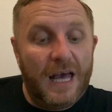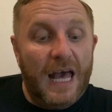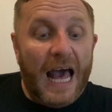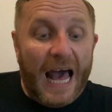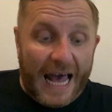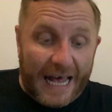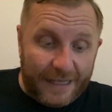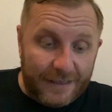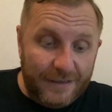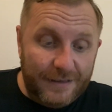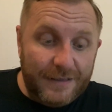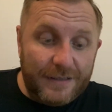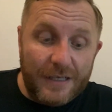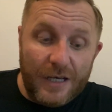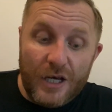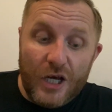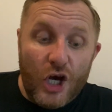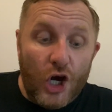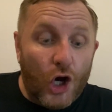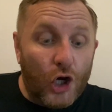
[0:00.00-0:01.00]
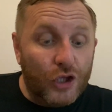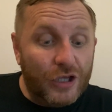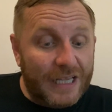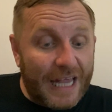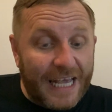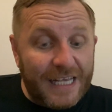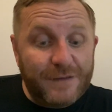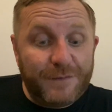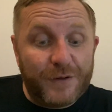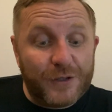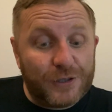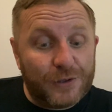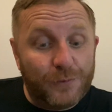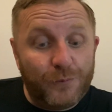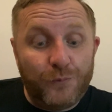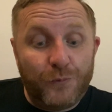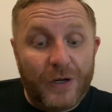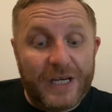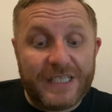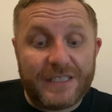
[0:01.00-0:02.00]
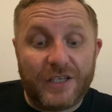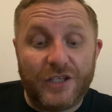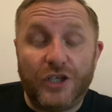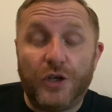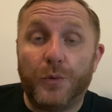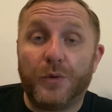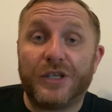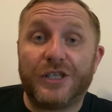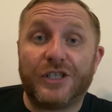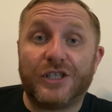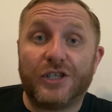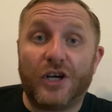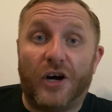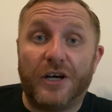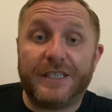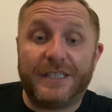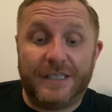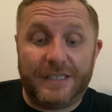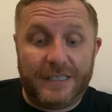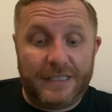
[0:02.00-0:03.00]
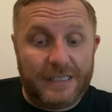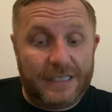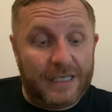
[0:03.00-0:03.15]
And unless for some reason you had started